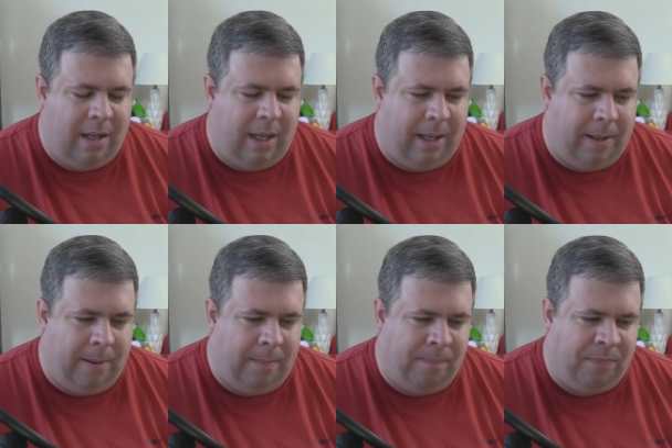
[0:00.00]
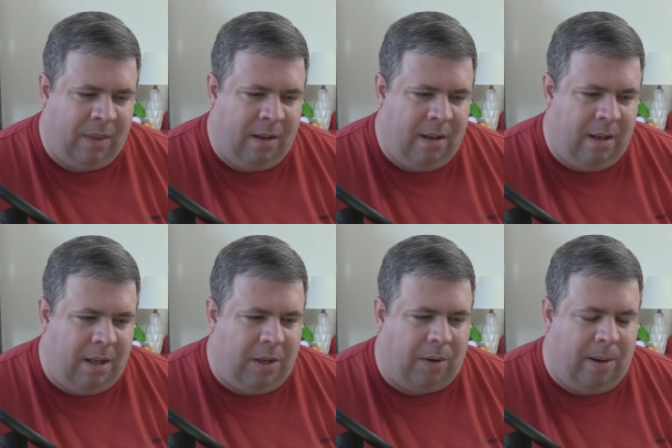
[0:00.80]

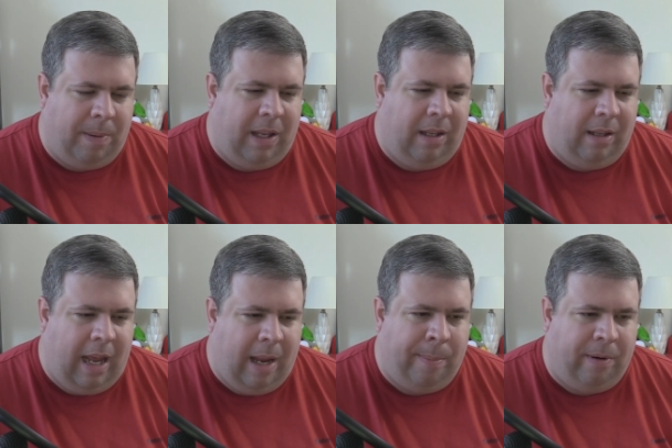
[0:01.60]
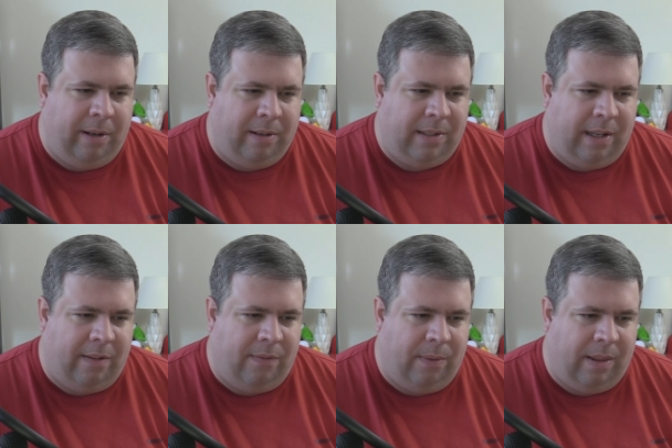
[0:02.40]
you're going to be hampering
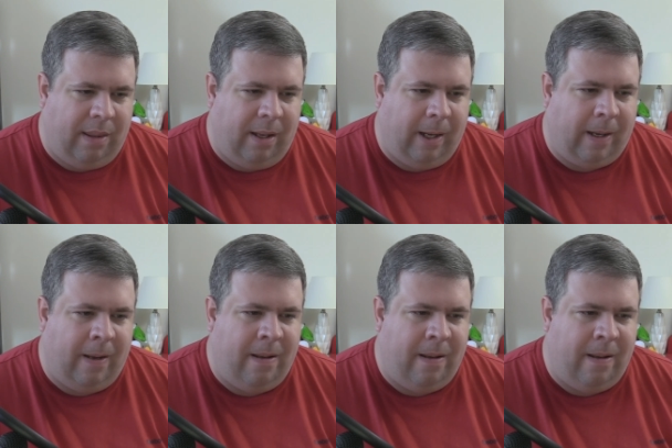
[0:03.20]
yourself with like